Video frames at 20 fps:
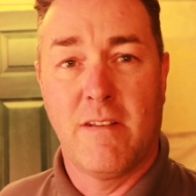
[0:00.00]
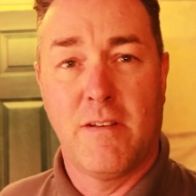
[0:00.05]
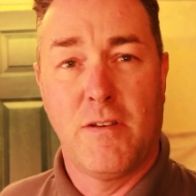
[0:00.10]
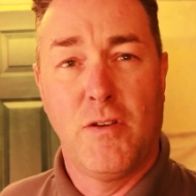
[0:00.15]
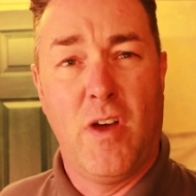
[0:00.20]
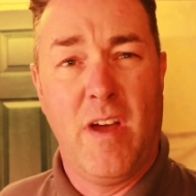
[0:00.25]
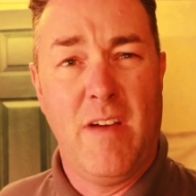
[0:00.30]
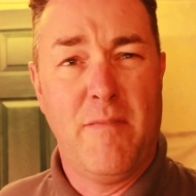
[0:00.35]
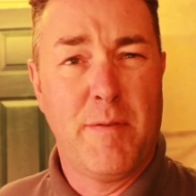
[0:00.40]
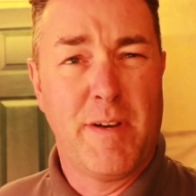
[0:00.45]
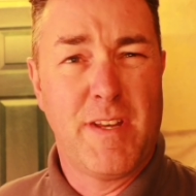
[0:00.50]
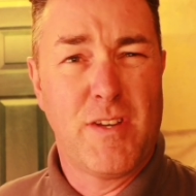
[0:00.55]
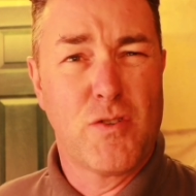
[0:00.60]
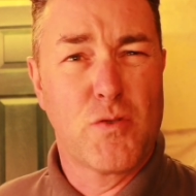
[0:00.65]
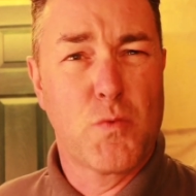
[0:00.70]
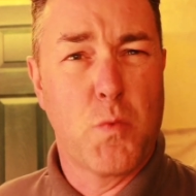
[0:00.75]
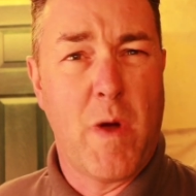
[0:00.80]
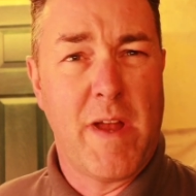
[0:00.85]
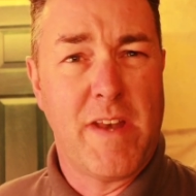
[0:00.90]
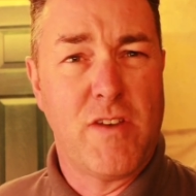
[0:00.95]
Not everybody
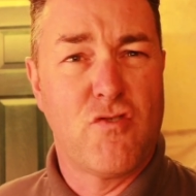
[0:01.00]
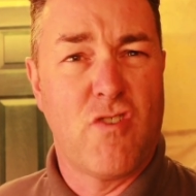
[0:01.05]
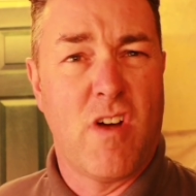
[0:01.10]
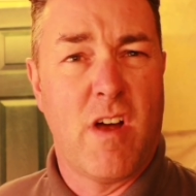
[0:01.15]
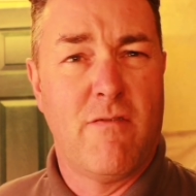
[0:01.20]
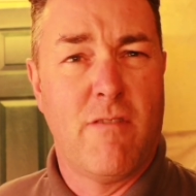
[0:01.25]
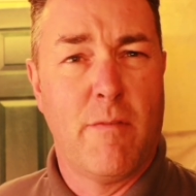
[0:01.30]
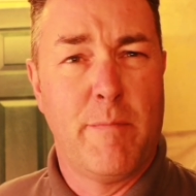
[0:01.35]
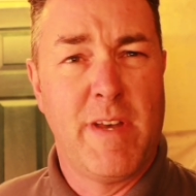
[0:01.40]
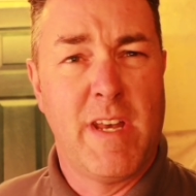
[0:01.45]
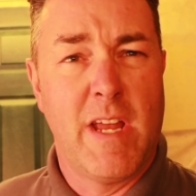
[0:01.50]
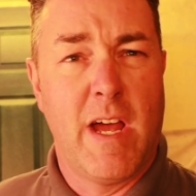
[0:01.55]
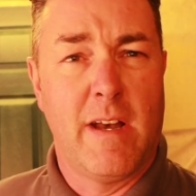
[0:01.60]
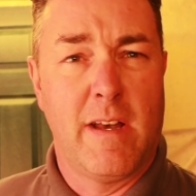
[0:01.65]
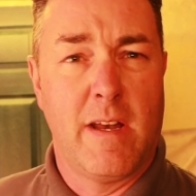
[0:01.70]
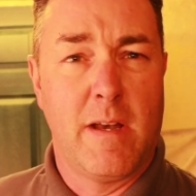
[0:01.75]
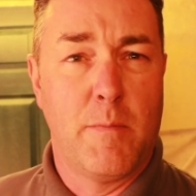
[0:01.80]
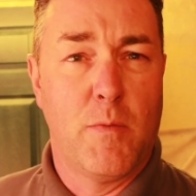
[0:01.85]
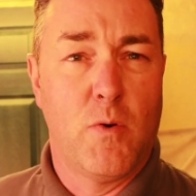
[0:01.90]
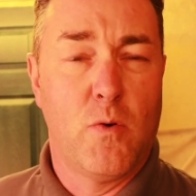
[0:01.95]
does wet and dry rubbing down
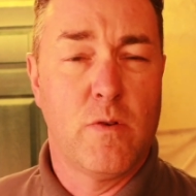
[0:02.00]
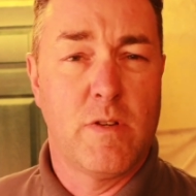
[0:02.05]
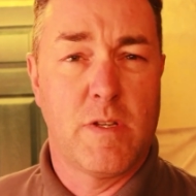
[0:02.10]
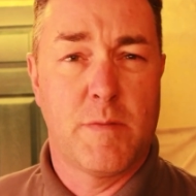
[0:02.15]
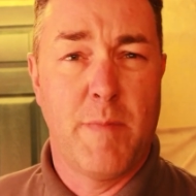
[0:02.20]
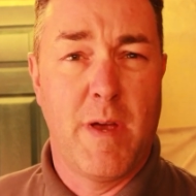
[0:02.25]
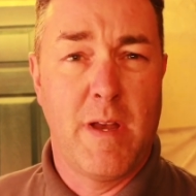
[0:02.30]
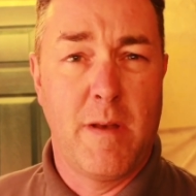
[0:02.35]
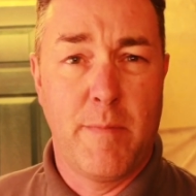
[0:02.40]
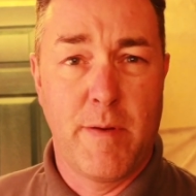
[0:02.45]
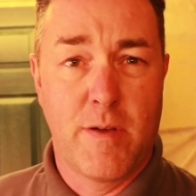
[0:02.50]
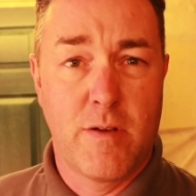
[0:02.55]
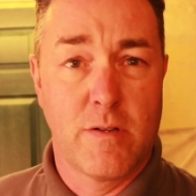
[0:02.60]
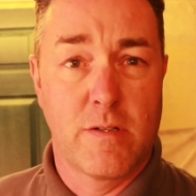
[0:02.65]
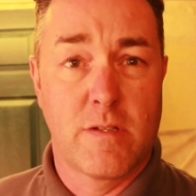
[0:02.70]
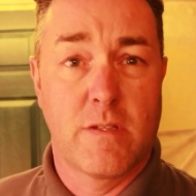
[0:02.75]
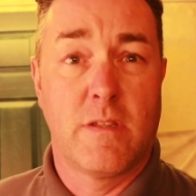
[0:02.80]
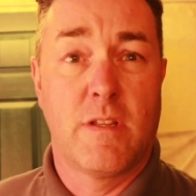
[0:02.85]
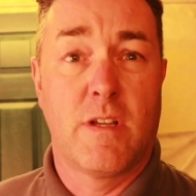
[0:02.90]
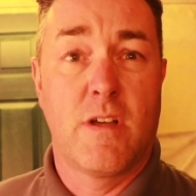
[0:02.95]
anymore. It's mainly
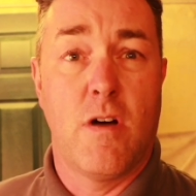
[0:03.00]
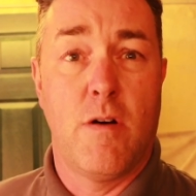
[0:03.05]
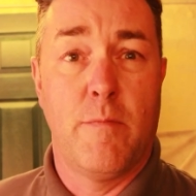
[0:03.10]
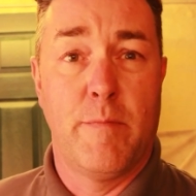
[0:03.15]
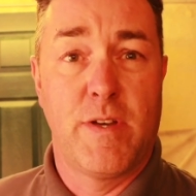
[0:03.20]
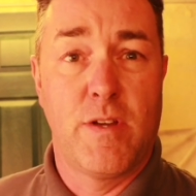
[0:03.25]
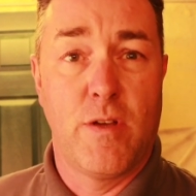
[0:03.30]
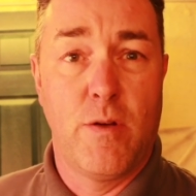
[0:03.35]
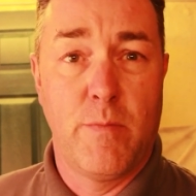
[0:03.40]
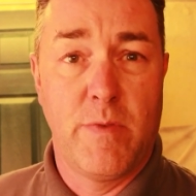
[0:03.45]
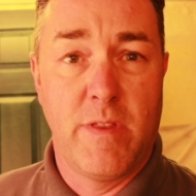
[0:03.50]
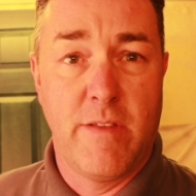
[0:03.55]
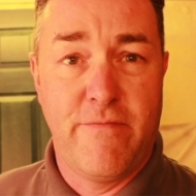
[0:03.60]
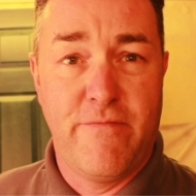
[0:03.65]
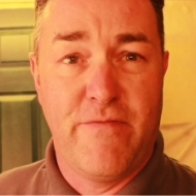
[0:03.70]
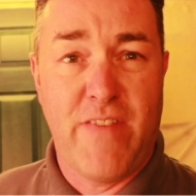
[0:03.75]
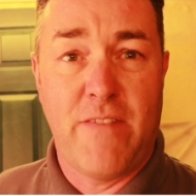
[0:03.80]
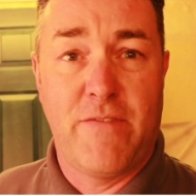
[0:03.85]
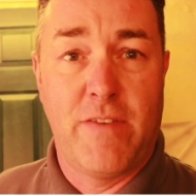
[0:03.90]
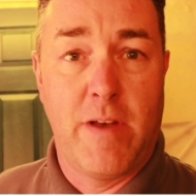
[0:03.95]
because they can't be doing with the
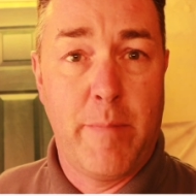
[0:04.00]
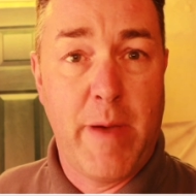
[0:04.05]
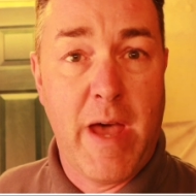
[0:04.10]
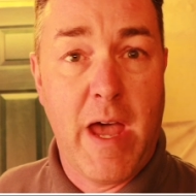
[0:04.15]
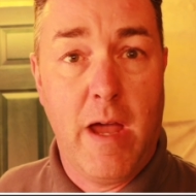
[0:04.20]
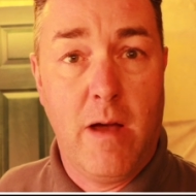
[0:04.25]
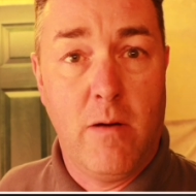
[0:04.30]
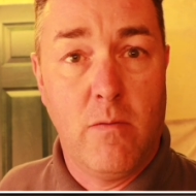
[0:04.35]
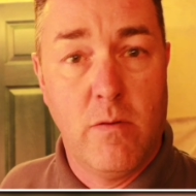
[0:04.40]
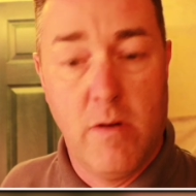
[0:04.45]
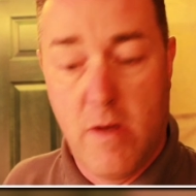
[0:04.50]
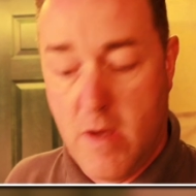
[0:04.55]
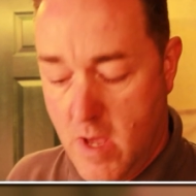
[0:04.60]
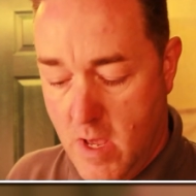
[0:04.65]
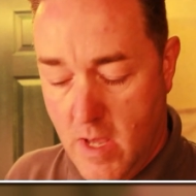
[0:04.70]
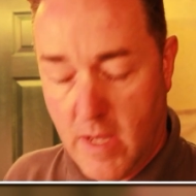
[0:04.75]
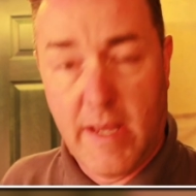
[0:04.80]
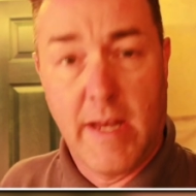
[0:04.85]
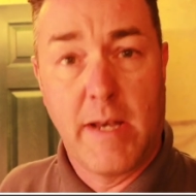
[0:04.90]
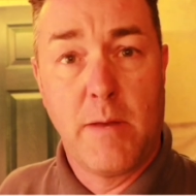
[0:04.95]
faffing about,
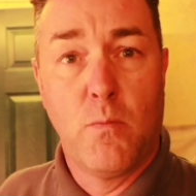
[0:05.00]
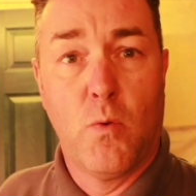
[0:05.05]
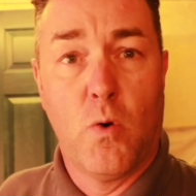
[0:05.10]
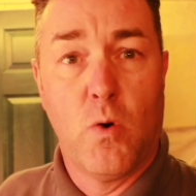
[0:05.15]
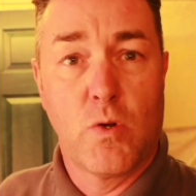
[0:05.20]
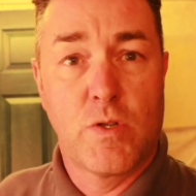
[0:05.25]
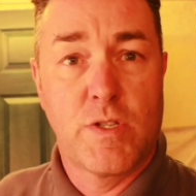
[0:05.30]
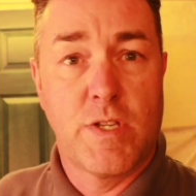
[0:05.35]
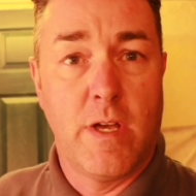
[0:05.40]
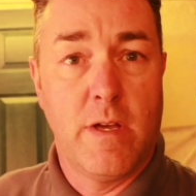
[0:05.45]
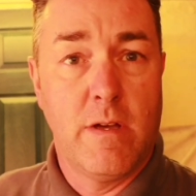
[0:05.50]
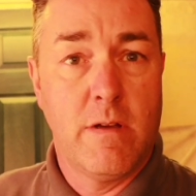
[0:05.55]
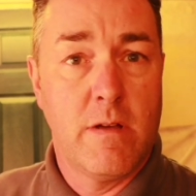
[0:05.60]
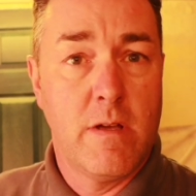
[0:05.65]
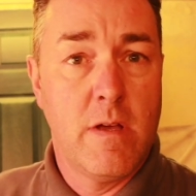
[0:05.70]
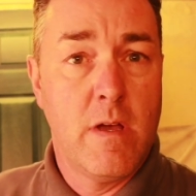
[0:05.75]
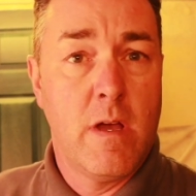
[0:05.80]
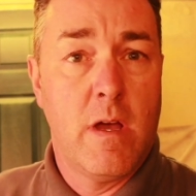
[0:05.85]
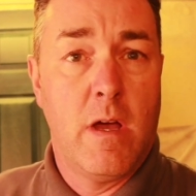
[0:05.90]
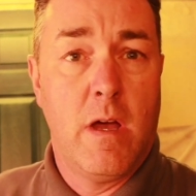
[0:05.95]
getting water,
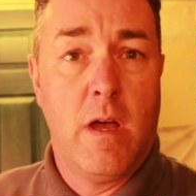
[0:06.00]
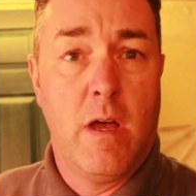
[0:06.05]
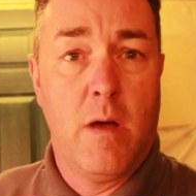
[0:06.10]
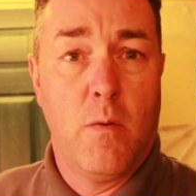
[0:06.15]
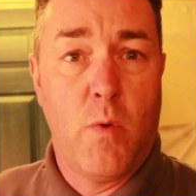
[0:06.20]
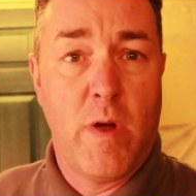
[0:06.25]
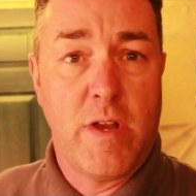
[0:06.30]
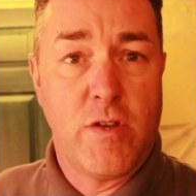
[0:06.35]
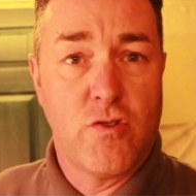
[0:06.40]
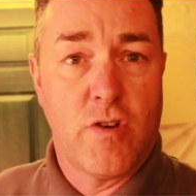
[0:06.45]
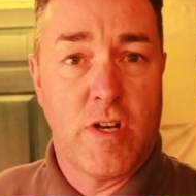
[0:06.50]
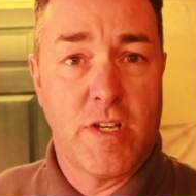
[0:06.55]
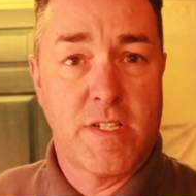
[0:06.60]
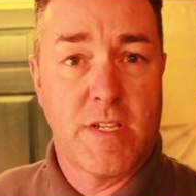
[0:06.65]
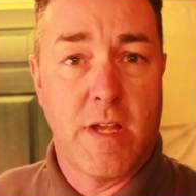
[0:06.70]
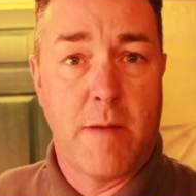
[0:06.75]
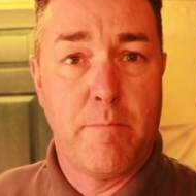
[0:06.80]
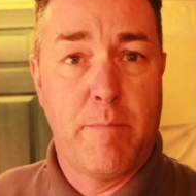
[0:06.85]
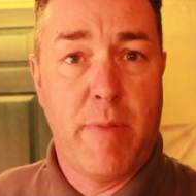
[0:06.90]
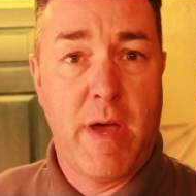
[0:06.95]
uh, wet and dry
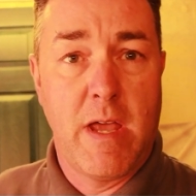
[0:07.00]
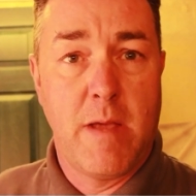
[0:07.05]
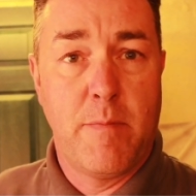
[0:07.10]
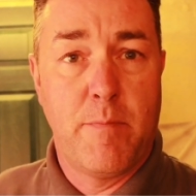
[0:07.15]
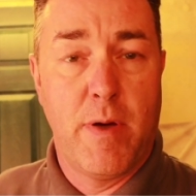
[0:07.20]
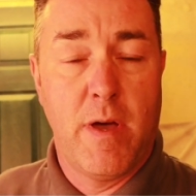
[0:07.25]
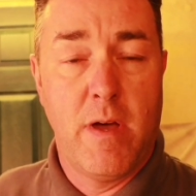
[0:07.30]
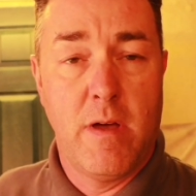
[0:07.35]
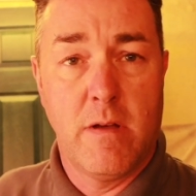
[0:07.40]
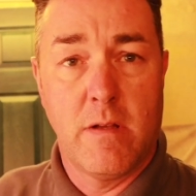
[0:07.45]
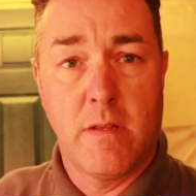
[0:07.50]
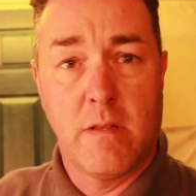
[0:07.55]
sandpaper.